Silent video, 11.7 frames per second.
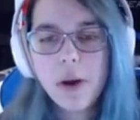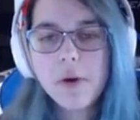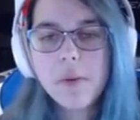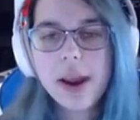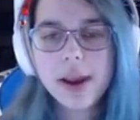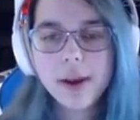
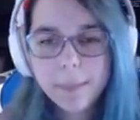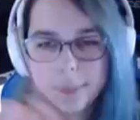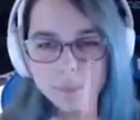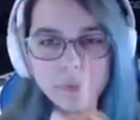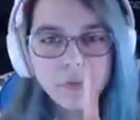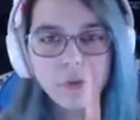Wait.
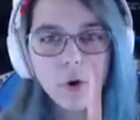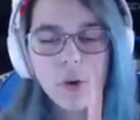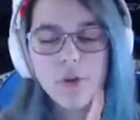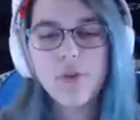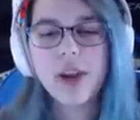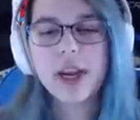Before
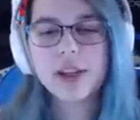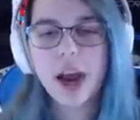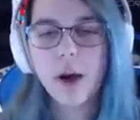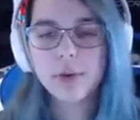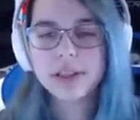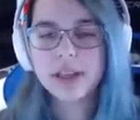we finish,
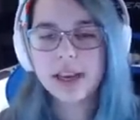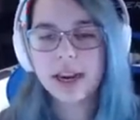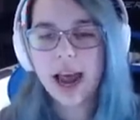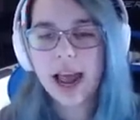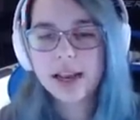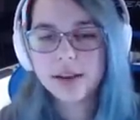I want to see, can
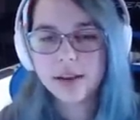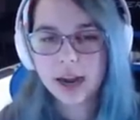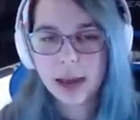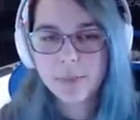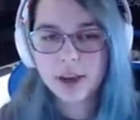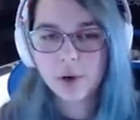
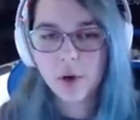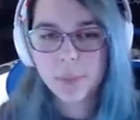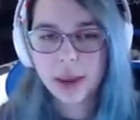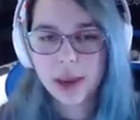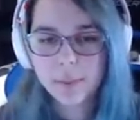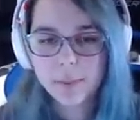I pick you up
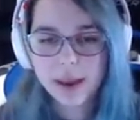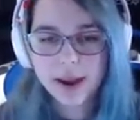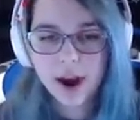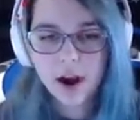in midair?